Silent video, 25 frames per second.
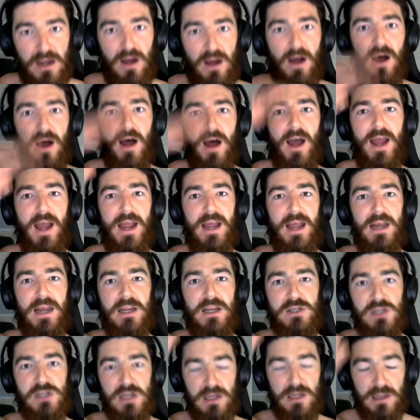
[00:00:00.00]
High
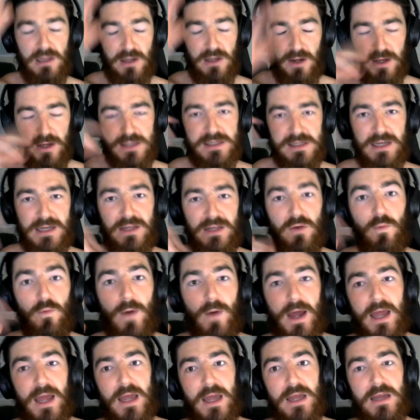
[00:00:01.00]
energy, low. It's like the
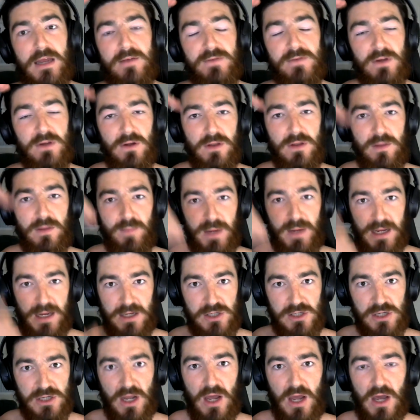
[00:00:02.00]
waves on the
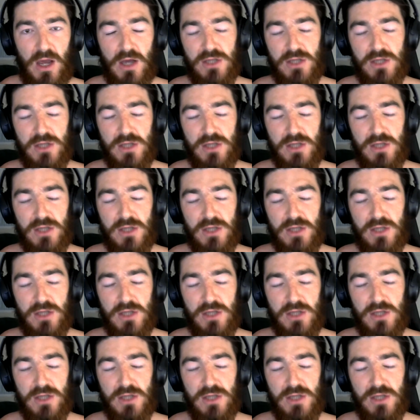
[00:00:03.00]
beach.